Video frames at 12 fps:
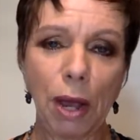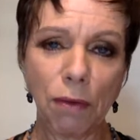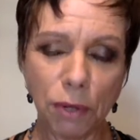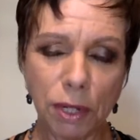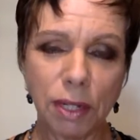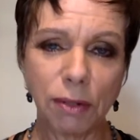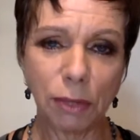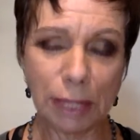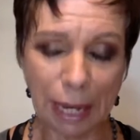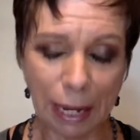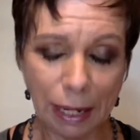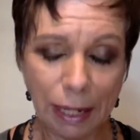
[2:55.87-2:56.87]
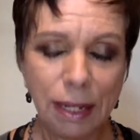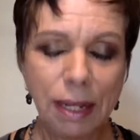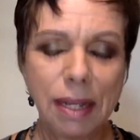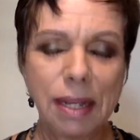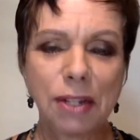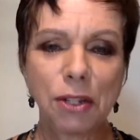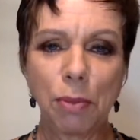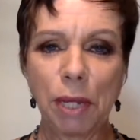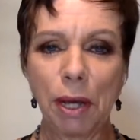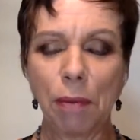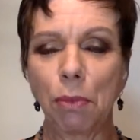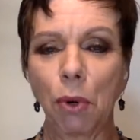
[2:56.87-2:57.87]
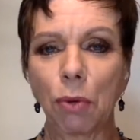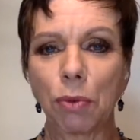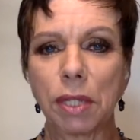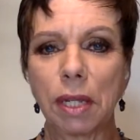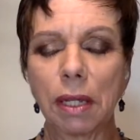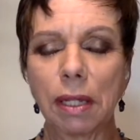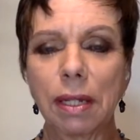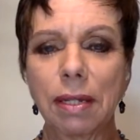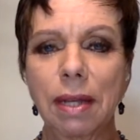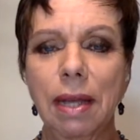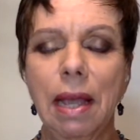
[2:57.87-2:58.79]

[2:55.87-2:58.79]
every single day to become more resilient.